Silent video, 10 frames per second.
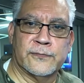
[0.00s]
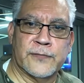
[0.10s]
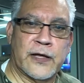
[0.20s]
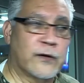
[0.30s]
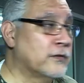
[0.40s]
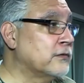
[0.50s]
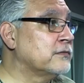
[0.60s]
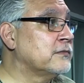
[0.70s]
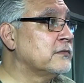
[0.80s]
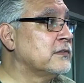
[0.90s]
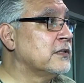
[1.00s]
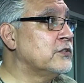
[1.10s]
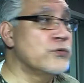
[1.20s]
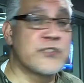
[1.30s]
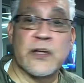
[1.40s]
I don't know,
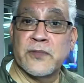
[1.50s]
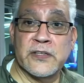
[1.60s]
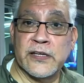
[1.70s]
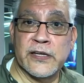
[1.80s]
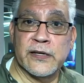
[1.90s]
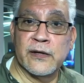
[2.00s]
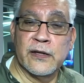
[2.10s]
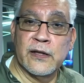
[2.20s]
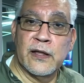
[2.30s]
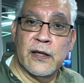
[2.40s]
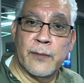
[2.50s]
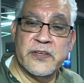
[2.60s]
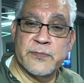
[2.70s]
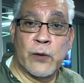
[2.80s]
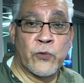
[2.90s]
do something to get a a
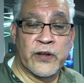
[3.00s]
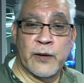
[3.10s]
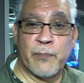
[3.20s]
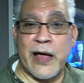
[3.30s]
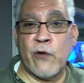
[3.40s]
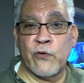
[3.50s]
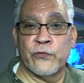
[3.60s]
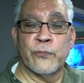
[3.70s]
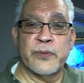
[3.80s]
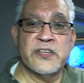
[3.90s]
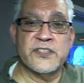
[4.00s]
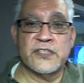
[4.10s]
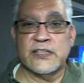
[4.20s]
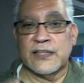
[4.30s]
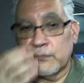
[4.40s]
piece. but I want to get a powerful
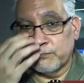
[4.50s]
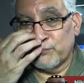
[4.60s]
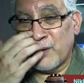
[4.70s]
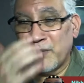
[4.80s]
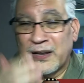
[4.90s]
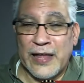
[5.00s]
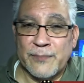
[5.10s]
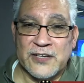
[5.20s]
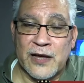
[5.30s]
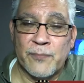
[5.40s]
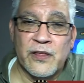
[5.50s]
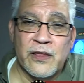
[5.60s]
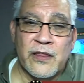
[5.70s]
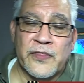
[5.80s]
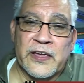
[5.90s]
PC, probably a laptop
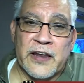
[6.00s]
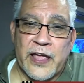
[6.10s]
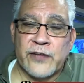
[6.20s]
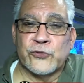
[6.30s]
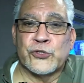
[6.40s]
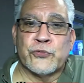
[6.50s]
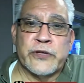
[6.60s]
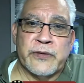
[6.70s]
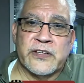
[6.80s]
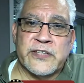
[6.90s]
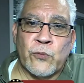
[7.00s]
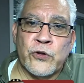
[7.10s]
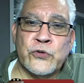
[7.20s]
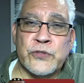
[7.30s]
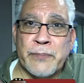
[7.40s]
that can handle streaming because I
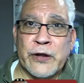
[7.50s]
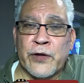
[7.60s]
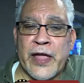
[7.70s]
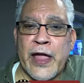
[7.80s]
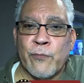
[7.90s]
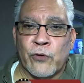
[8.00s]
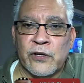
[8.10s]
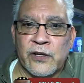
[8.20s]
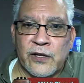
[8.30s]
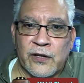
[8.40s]
want to use a better camera,